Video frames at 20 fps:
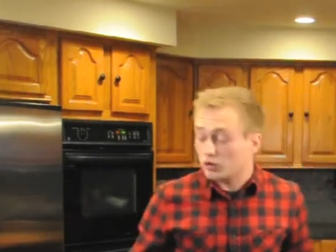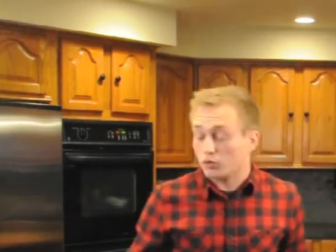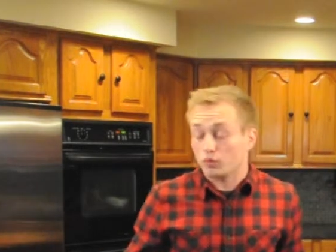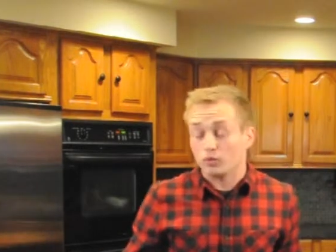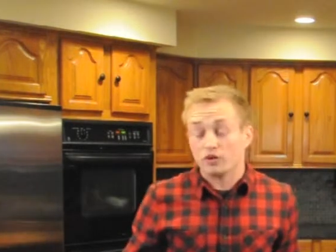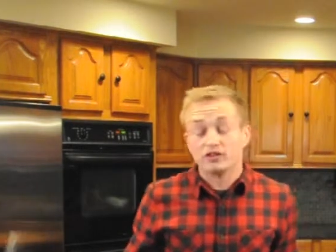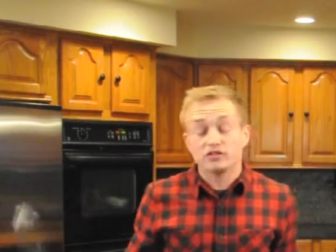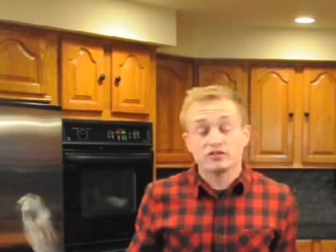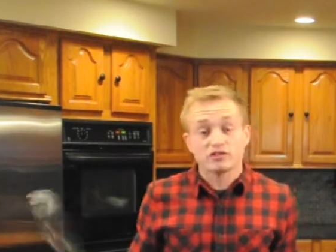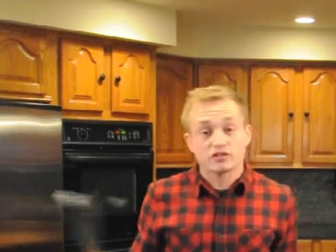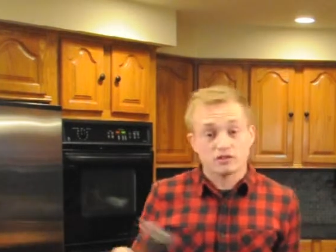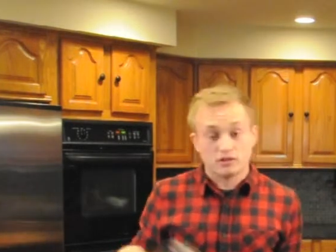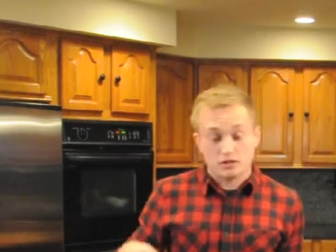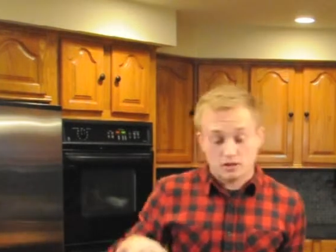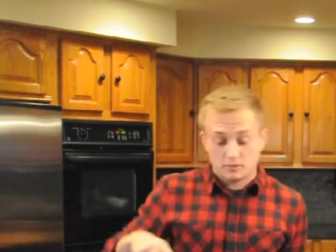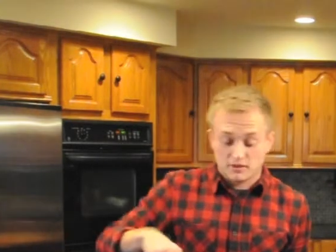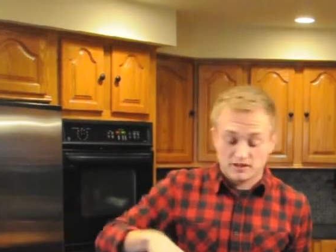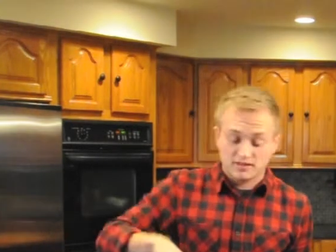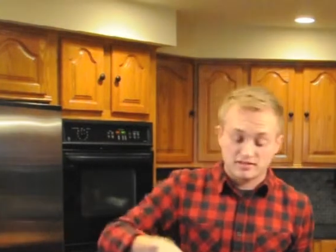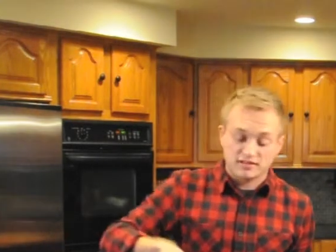a whisk and
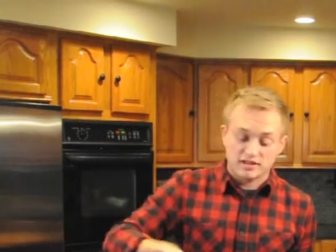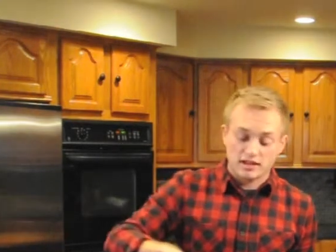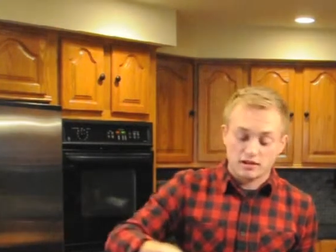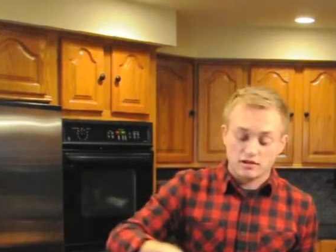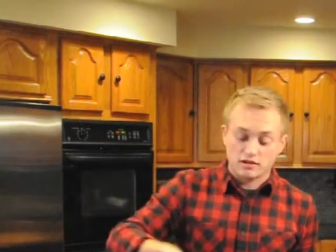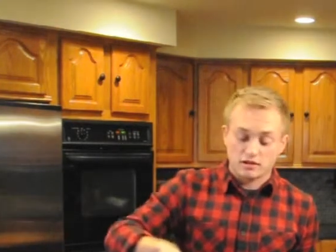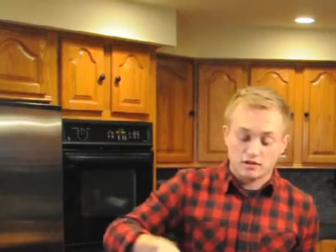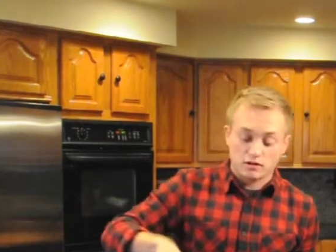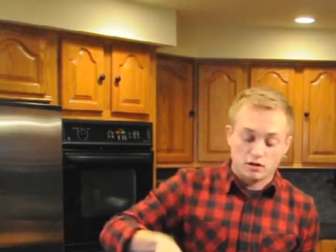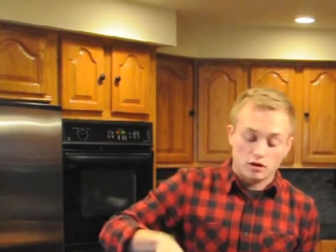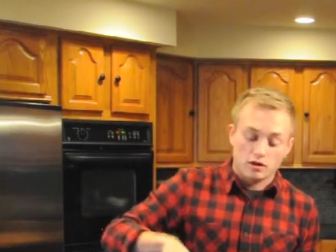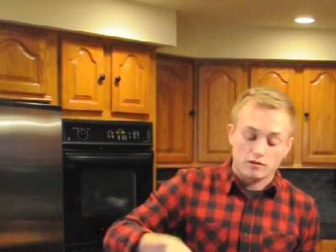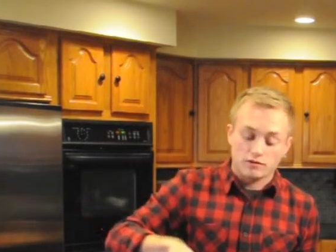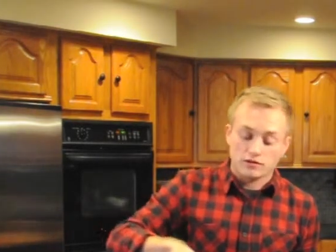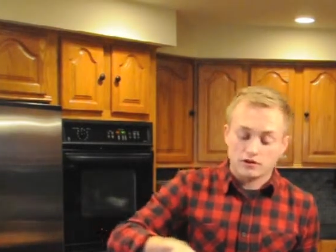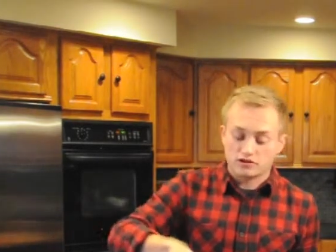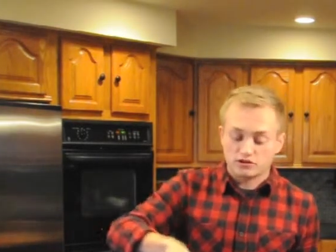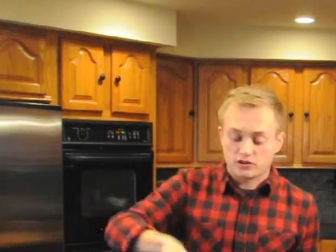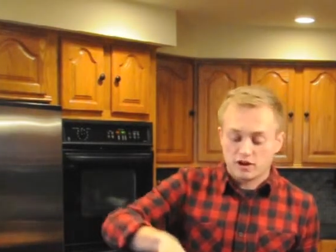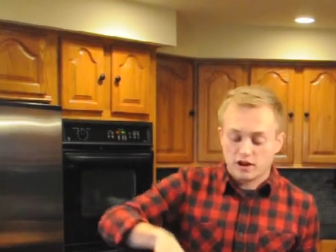mix together all of our
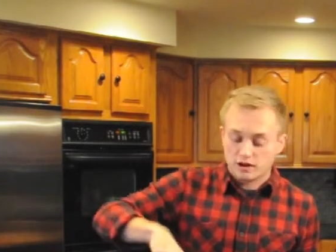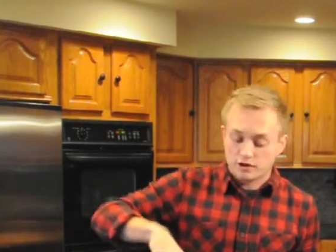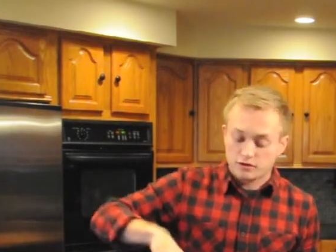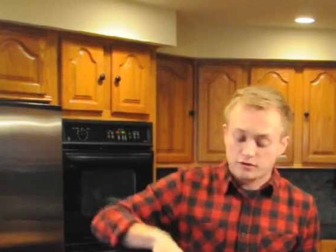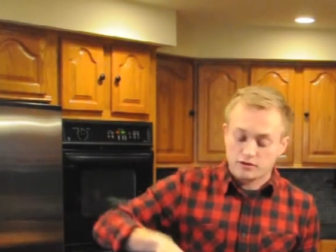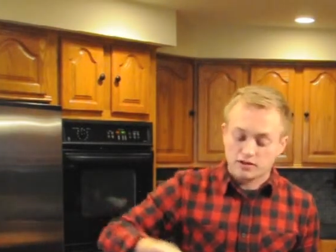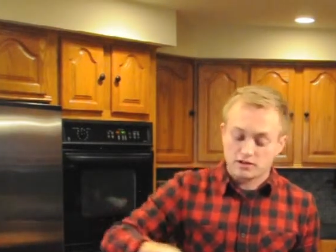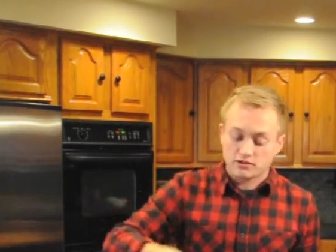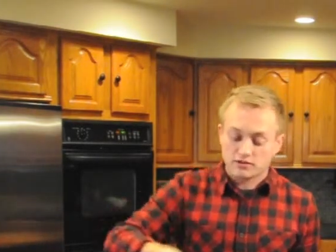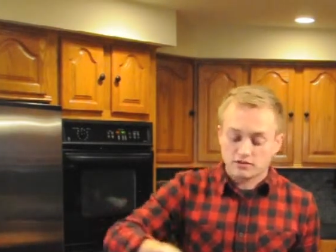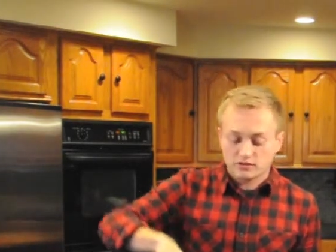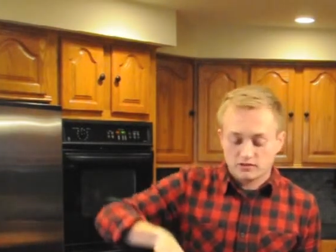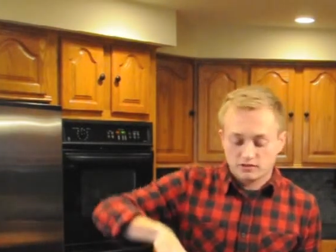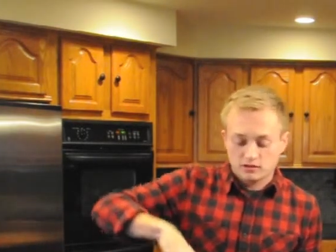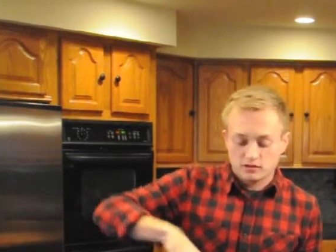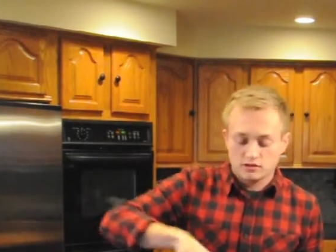dry ingredients.